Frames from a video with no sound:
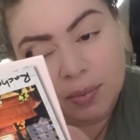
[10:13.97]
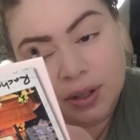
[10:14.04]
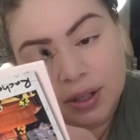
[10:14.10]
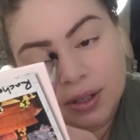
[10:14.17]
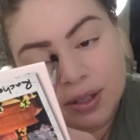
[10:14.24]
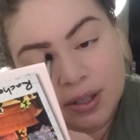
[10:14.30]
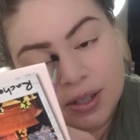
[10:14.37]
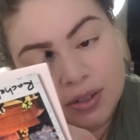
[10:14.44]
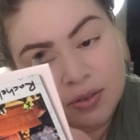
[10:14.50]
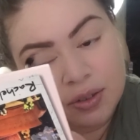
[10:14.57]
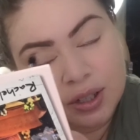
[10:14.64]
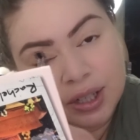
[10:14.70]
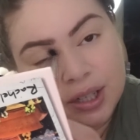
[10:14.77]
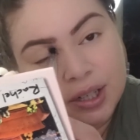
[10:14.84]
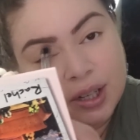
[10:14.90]
but this is
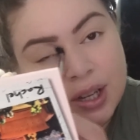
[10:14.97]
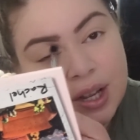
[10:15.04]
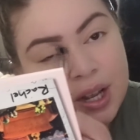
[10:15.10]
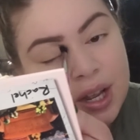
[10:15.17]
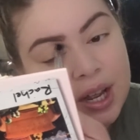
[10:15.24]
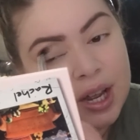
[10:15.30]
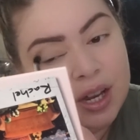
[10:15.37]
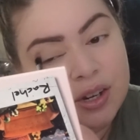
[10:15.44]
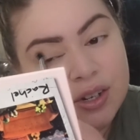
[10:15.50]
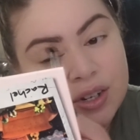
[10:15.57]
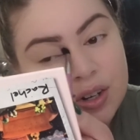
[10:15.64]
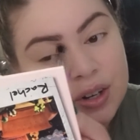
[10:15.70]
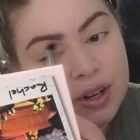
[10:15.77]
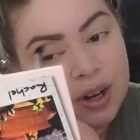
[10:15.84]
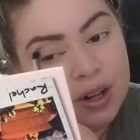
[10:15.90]
really a
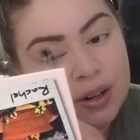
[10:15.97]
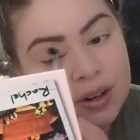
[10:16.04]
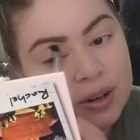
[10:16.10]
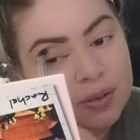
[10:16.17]
sheer color.